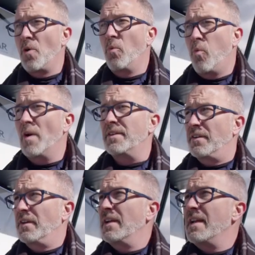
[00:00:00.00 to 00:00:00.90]
no
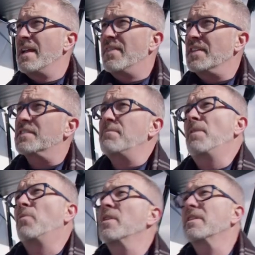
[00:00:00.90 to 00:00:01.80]
wonder this has
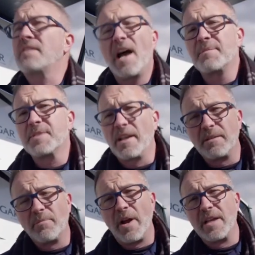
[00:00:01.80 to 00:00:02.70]
been one of the top
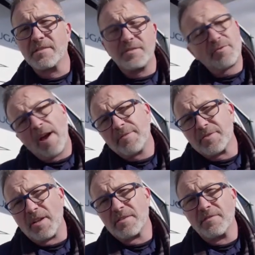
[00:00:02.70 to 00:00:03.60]
selling brands of travel
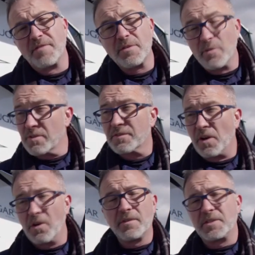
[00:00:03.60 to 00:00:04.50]
trailers and fifth wheels
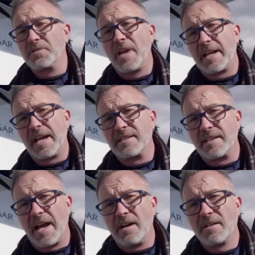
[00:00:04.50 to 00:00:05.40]
for over two
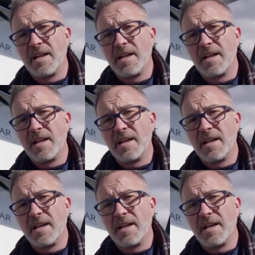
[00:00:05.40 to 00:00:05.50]
decades now.